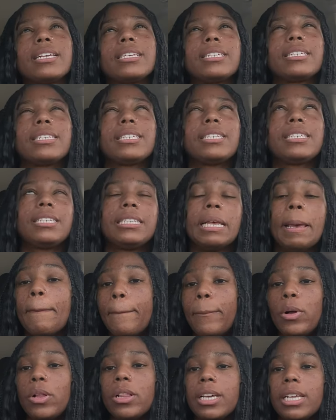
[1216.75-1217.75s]

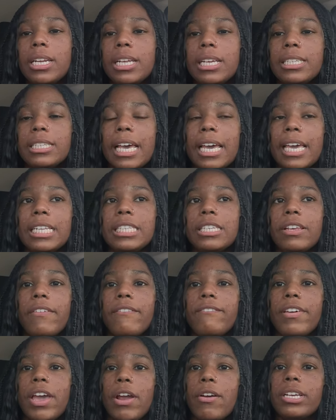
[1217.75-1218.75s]
simple it is. Like, it's
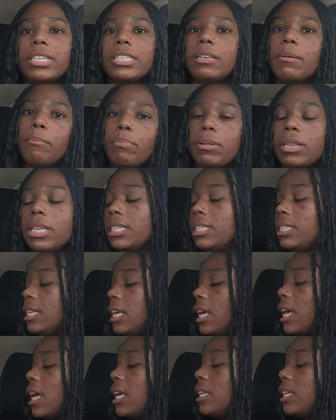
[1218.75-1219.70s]
very simplistic.